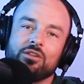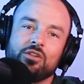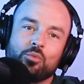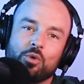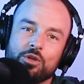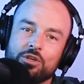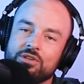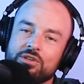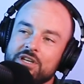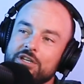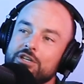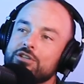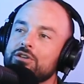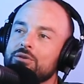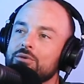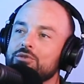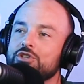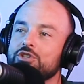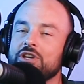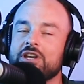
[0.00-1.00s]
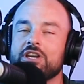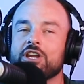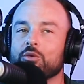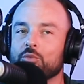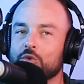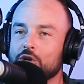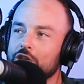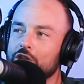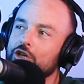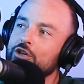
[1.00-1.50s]
what you need to do is you need to get
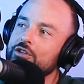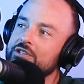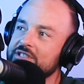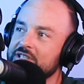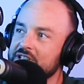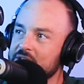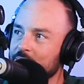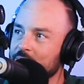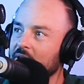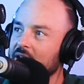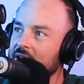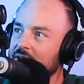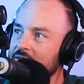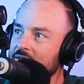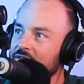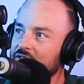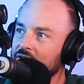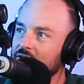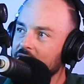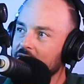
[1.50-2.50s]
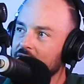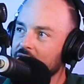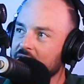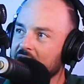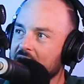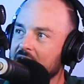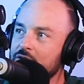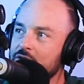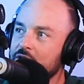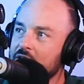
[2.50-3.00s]
really good C players.
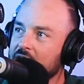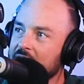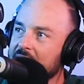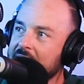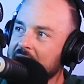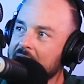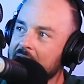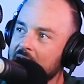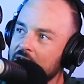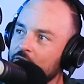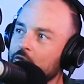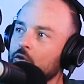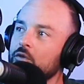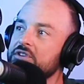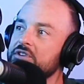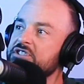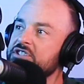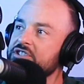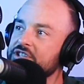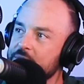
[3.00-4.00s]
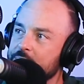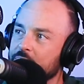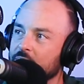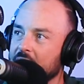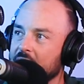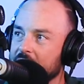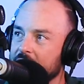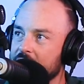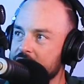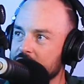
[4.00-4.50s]
Okay, you get a handful of C
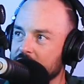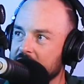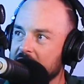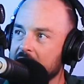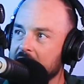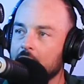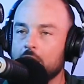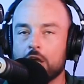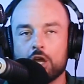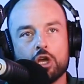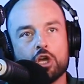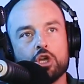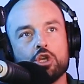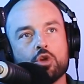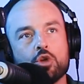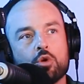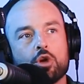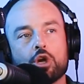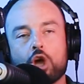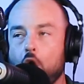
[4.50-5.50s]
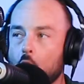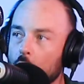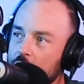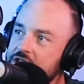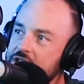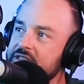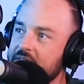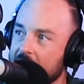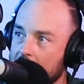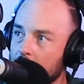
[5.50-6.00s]
players, okay? You
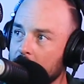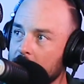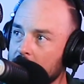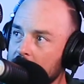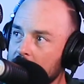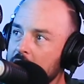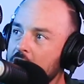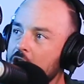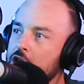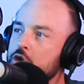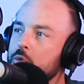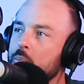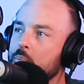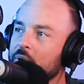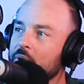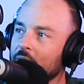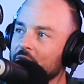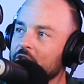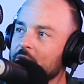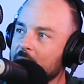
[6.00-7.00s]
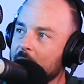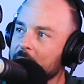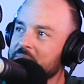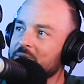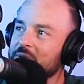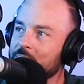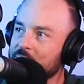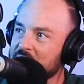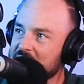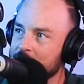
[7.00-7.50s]
coach them, you build them up
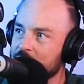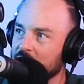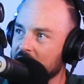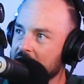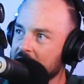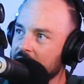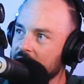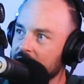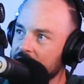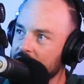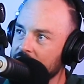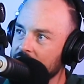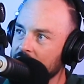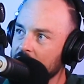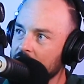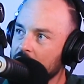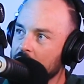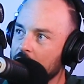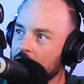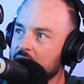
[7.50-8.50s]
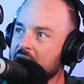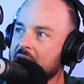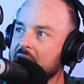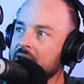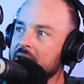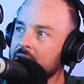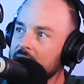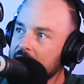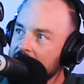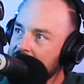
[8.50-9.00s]
to B players, okay?